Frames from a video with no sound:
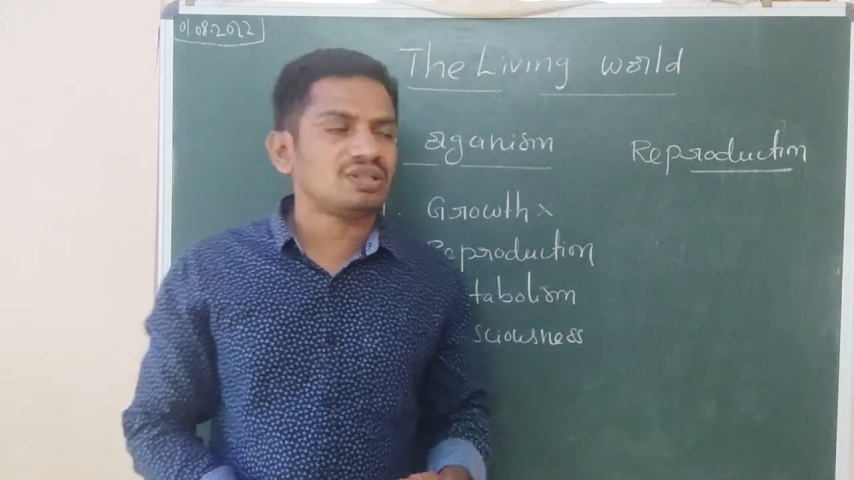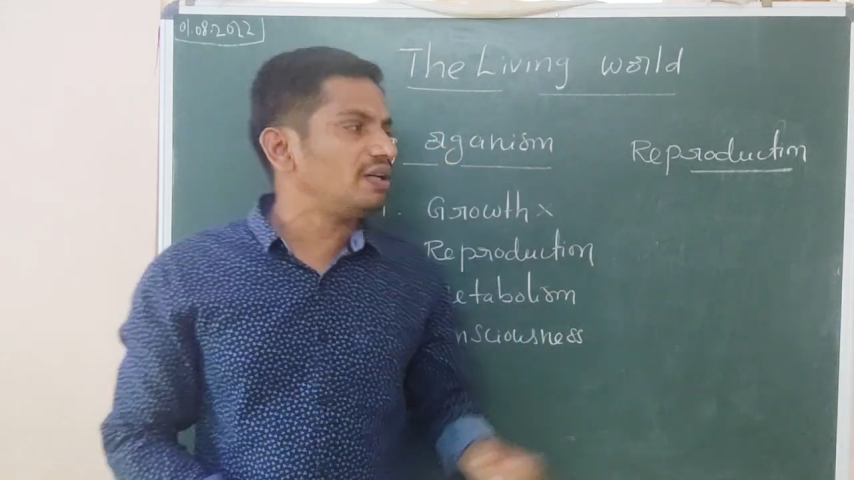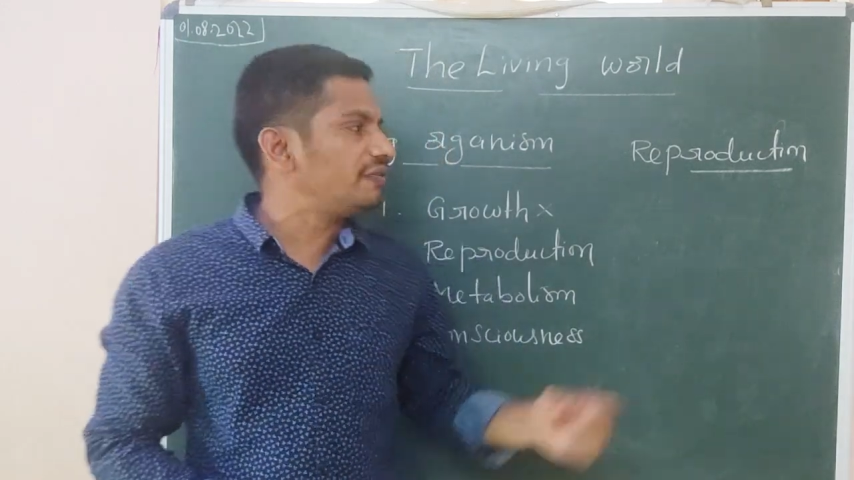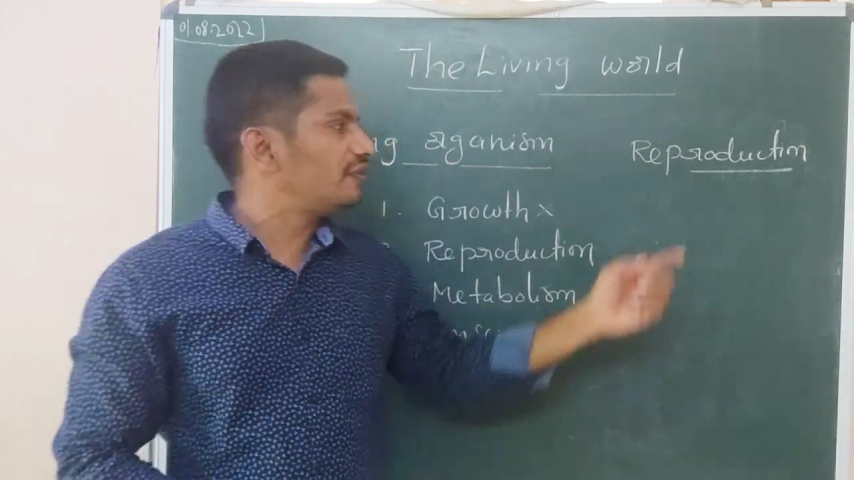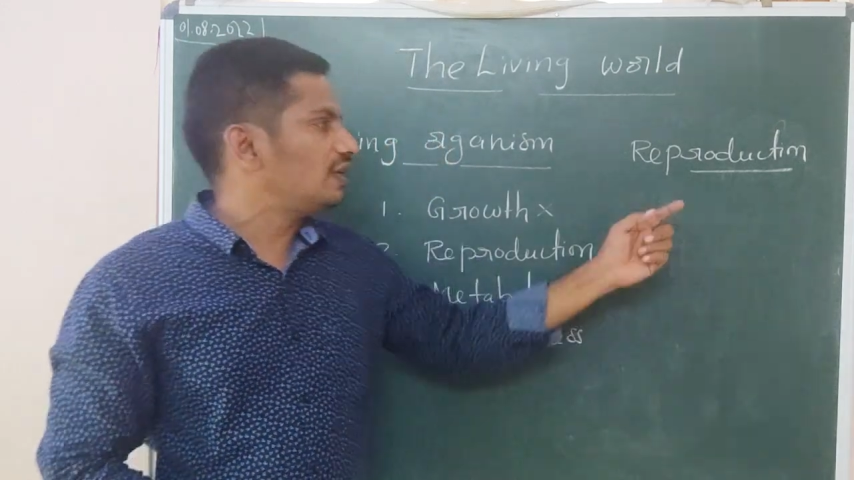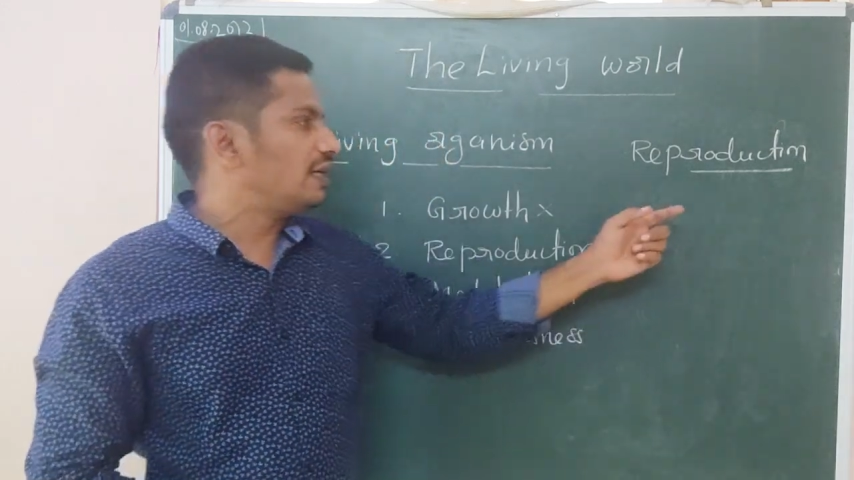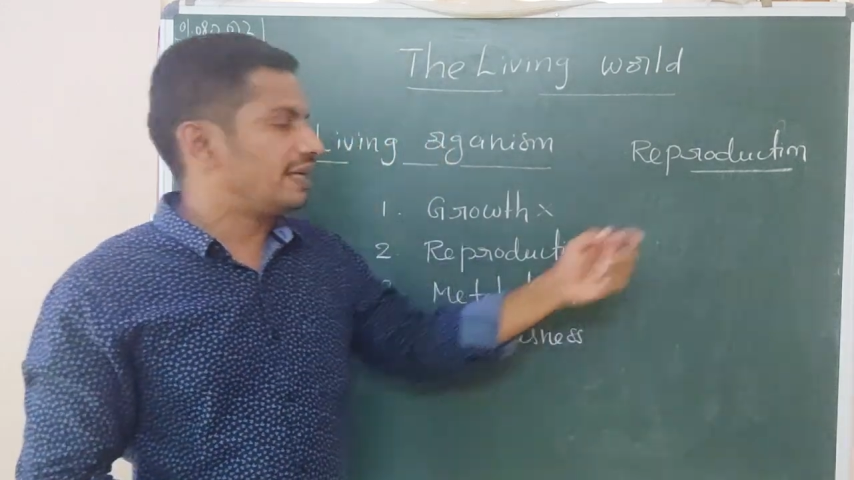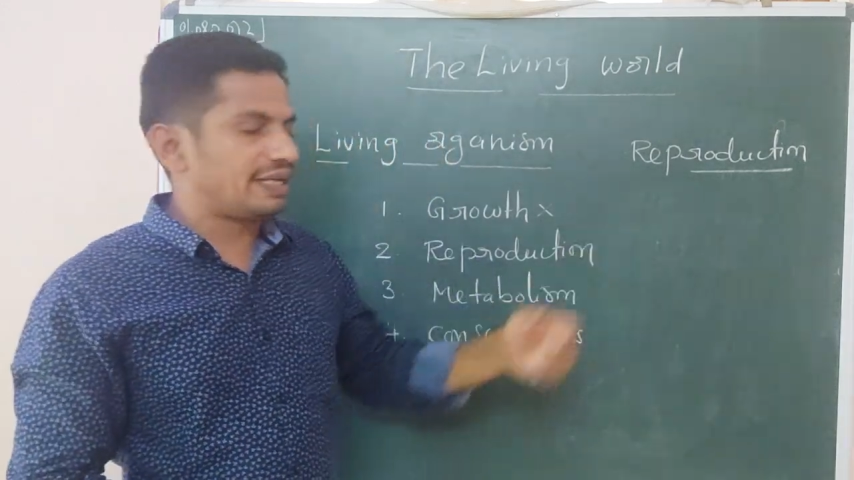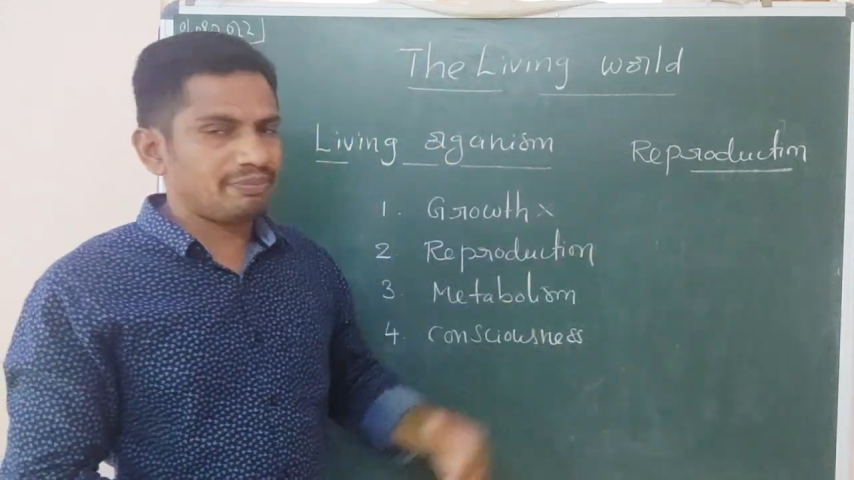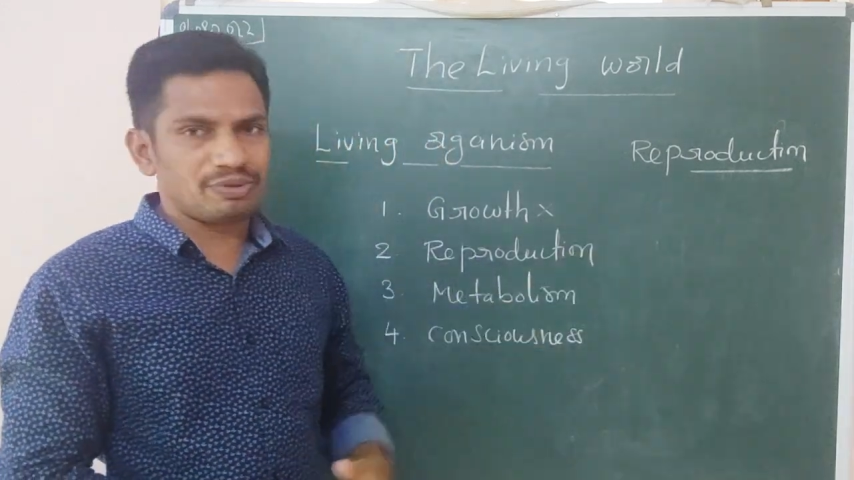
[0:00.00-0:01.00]
of
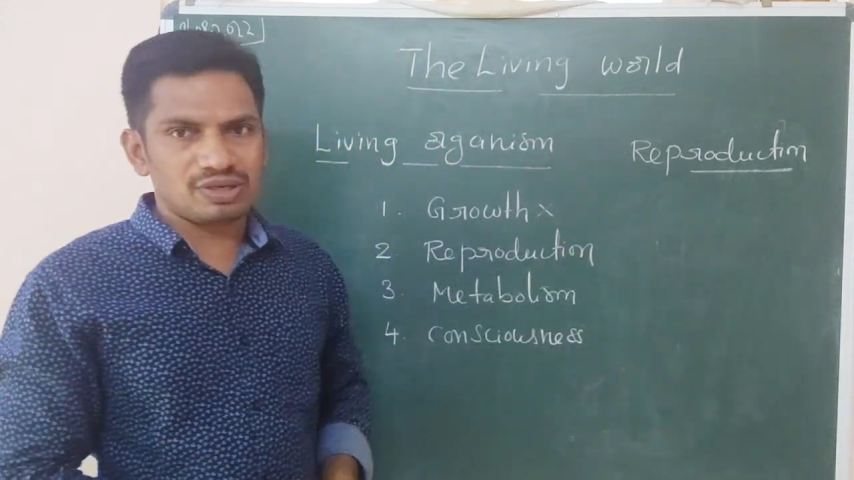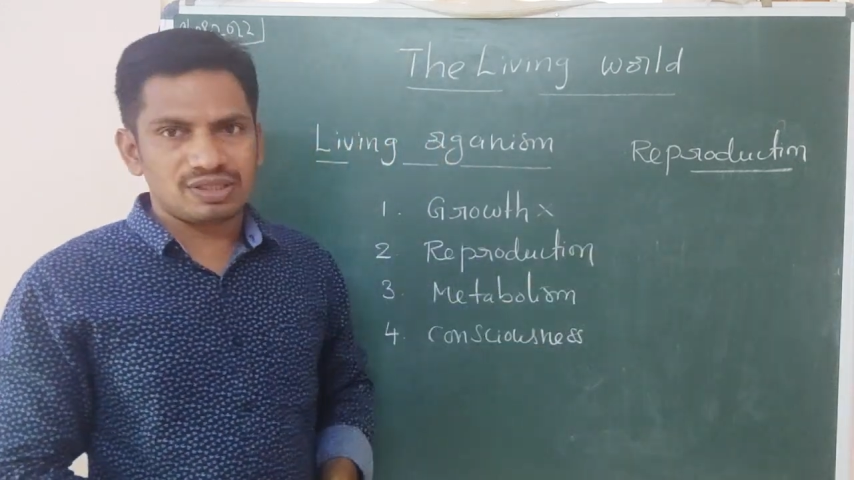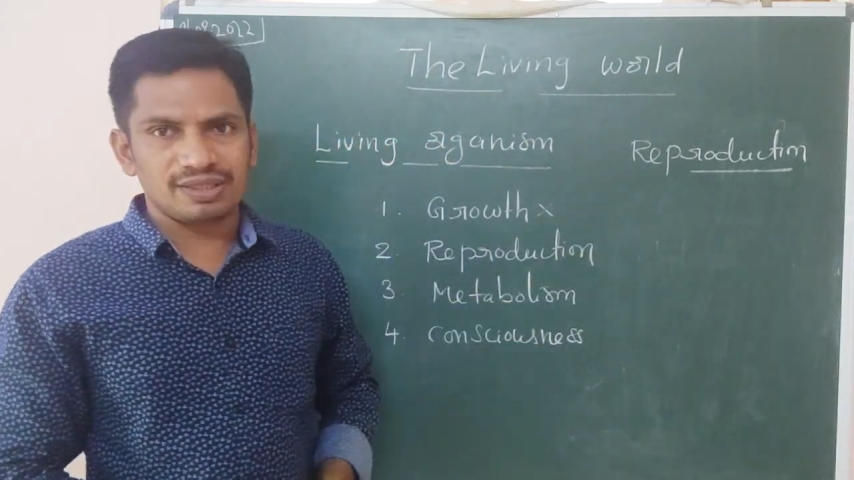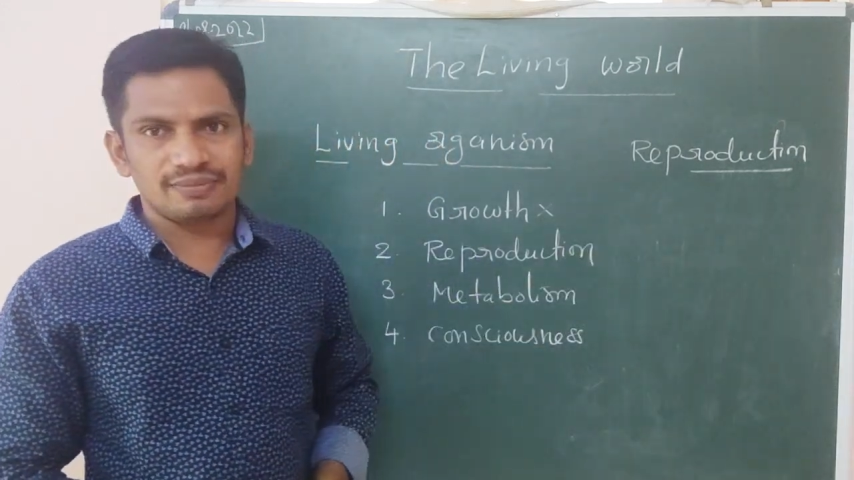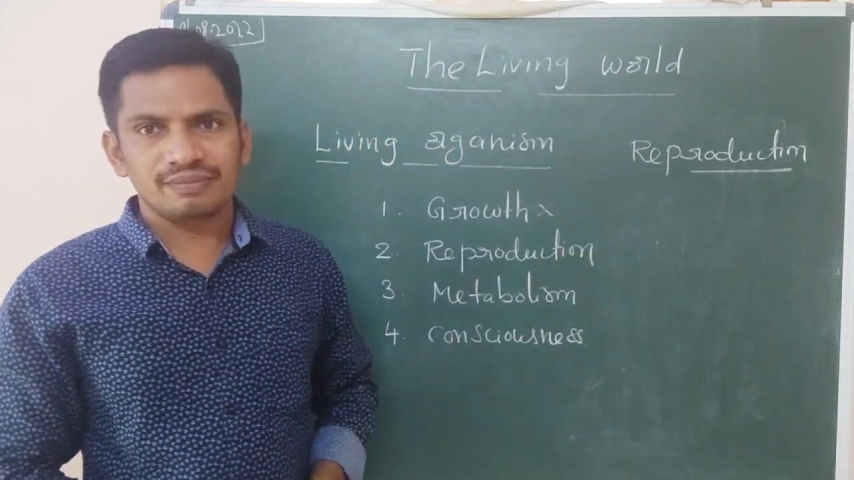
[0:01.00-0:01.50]
reproduction.